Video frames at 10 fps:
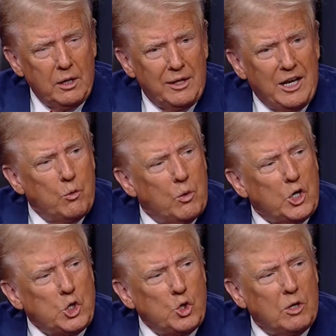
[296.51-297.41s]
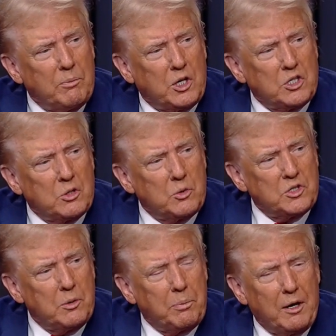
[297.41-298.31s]
They didn't want to shoot him because it
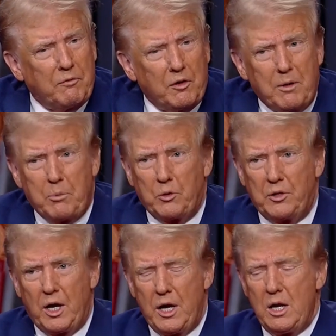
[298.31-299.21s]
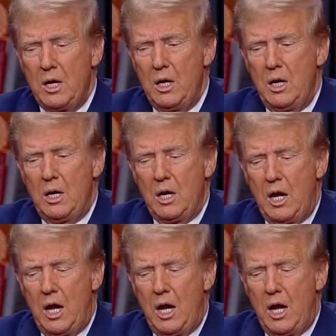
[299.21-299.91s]
wasn't painful. They both died. Mm.